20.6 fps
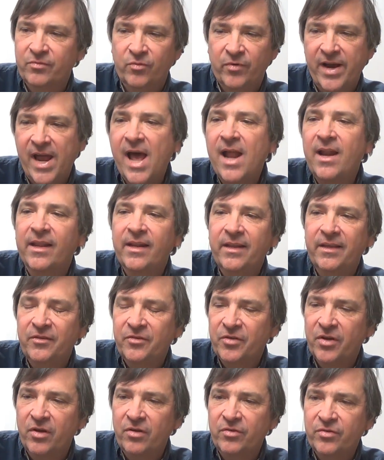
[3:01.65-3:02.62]
reality
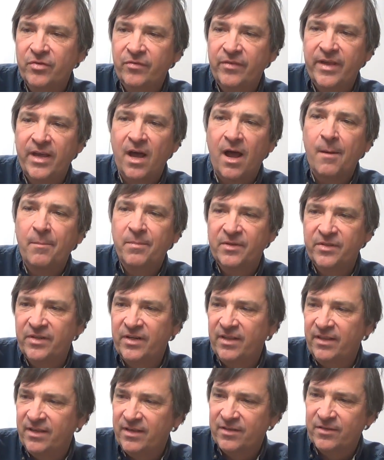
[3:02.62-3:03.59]
shows are the
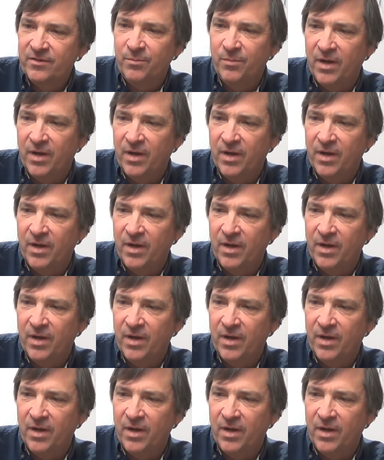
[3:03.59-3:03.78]
opposite of this.